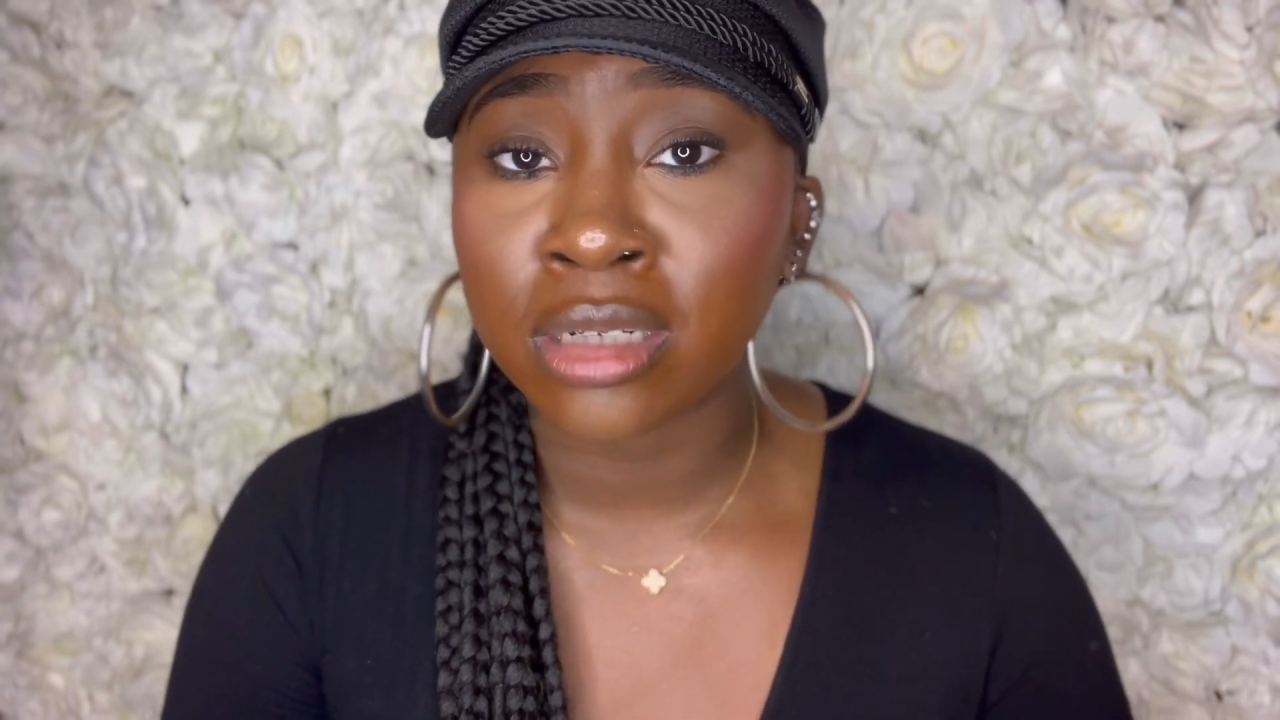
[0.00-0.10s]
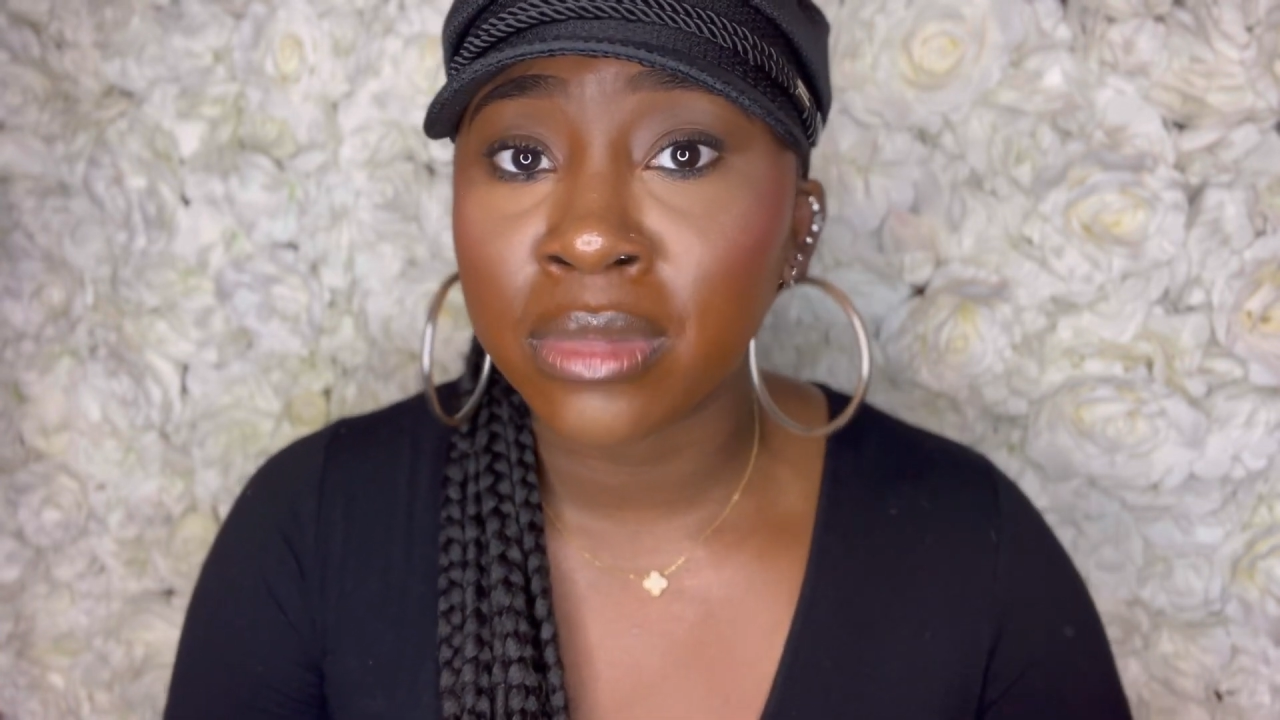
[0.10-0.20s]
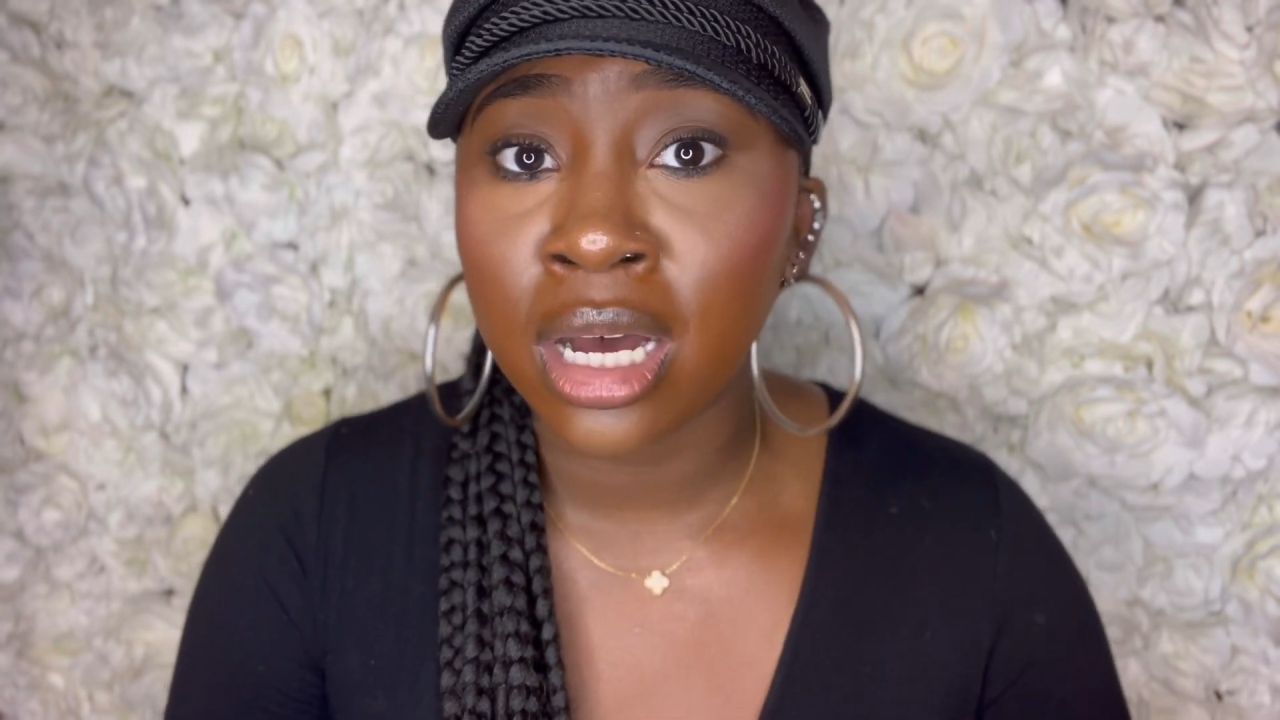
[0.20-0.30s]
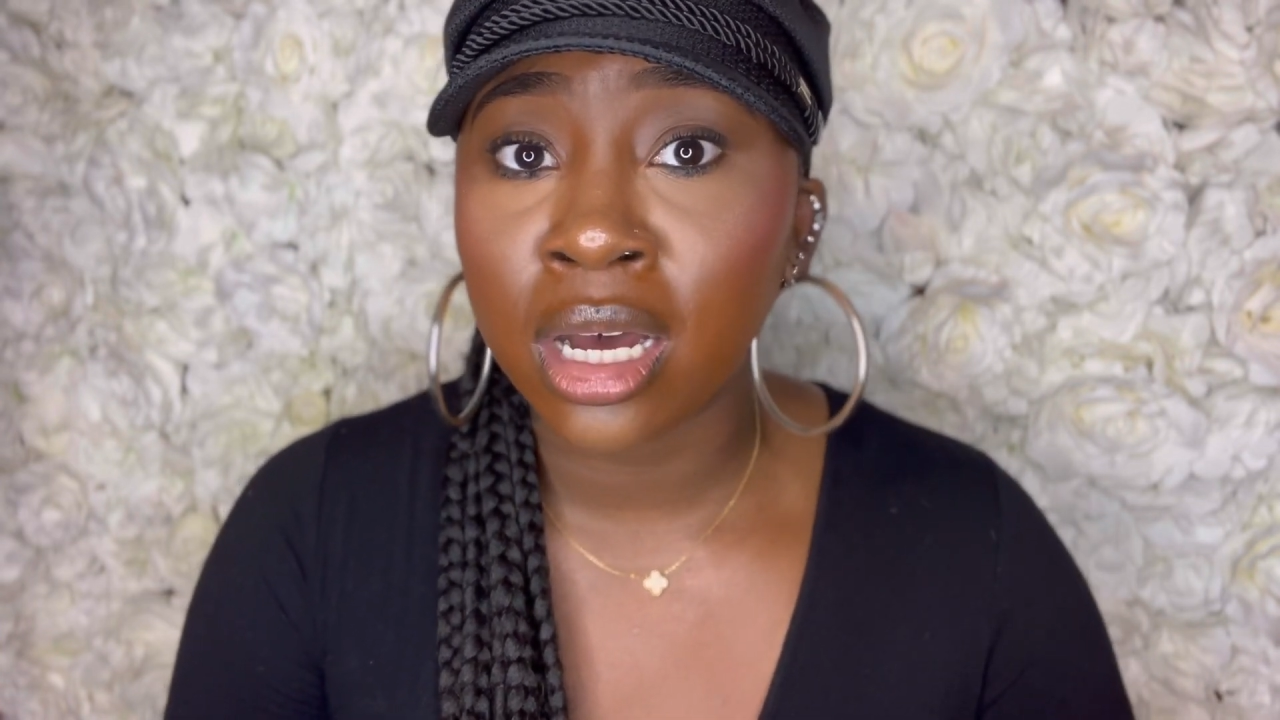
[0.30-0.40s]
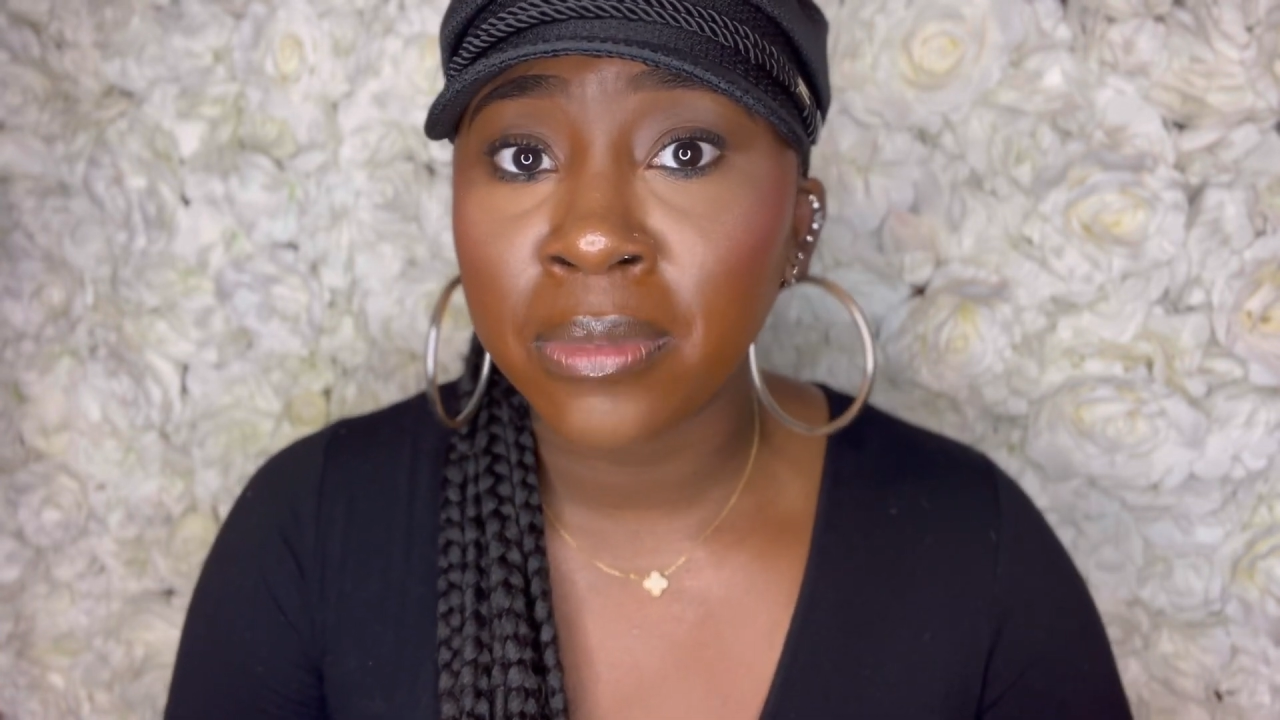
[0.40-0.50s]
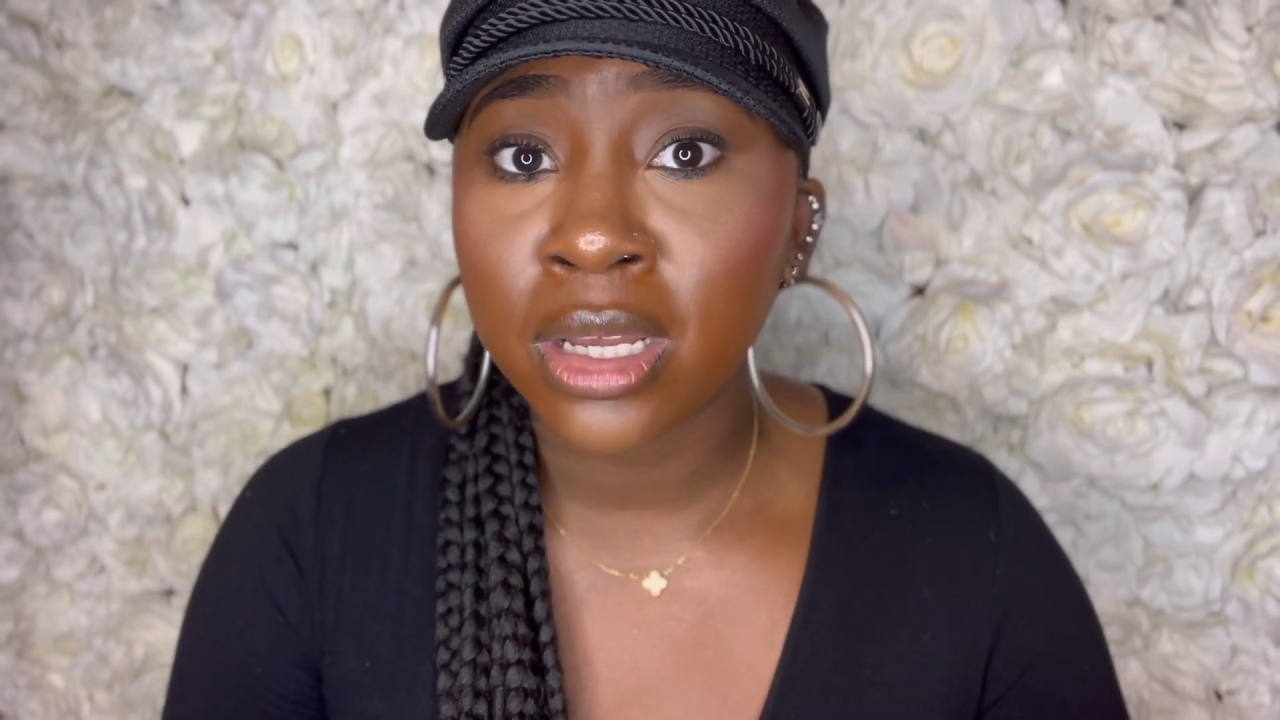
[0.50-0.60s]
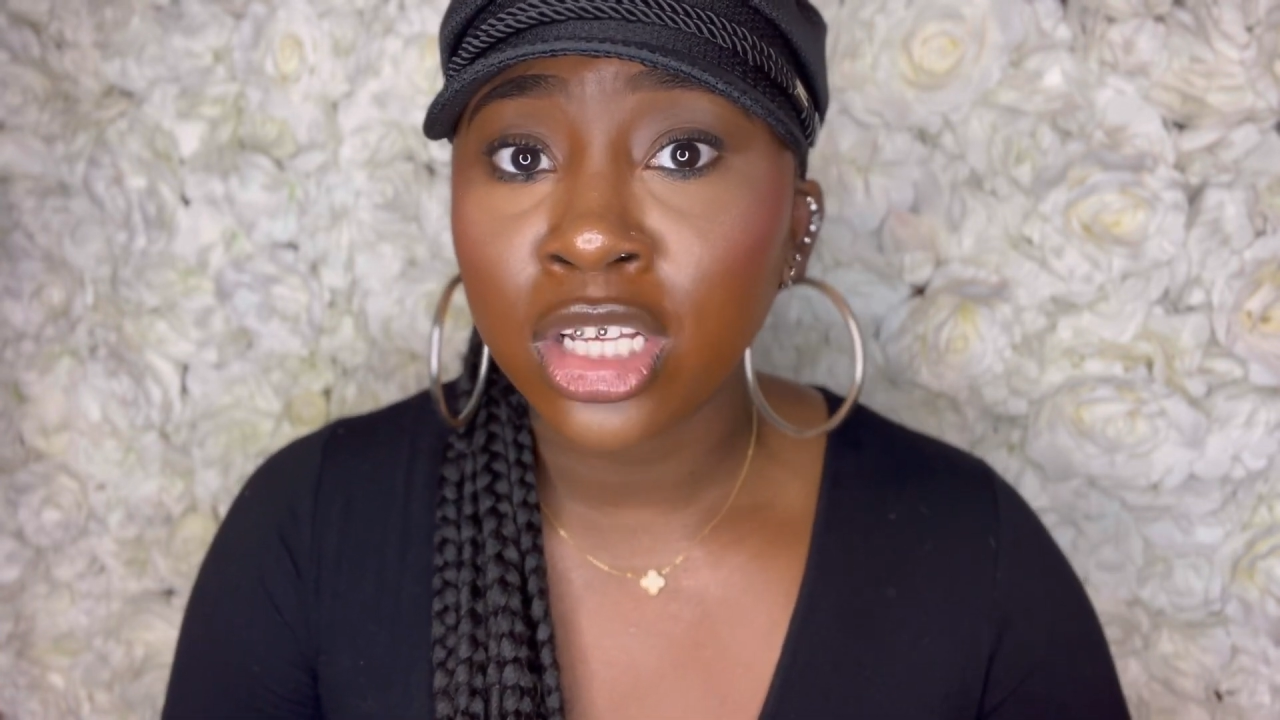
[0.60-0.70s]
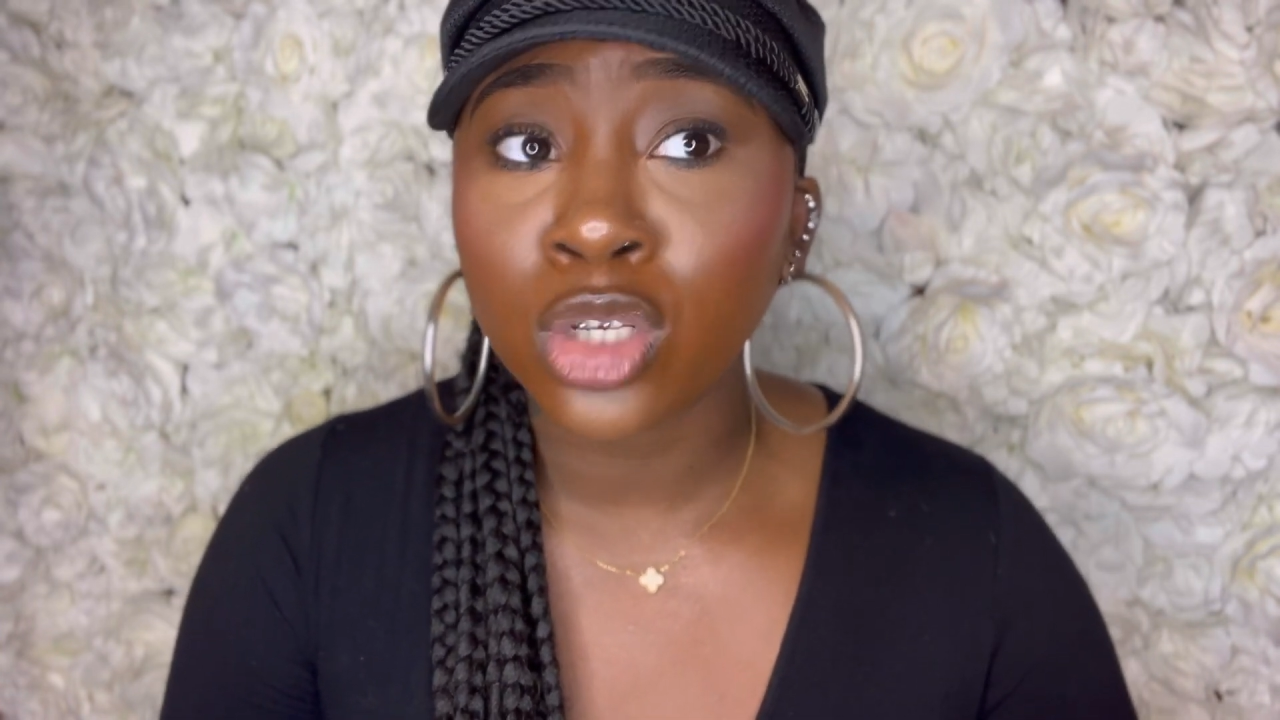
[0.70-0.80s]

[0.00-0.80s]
them up?